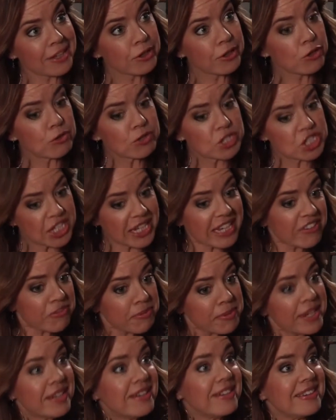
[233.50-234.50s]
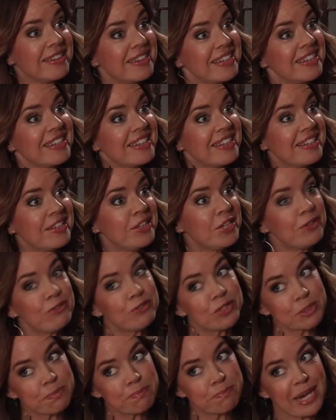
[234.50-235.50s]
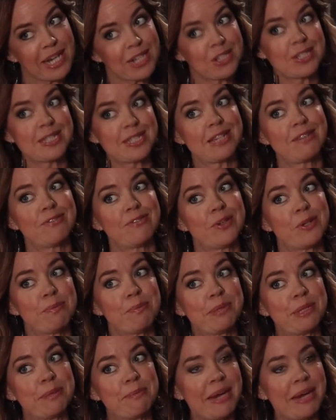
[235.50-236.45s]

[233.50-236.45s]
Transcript: Your achievement. You've just bagged yourself a couple of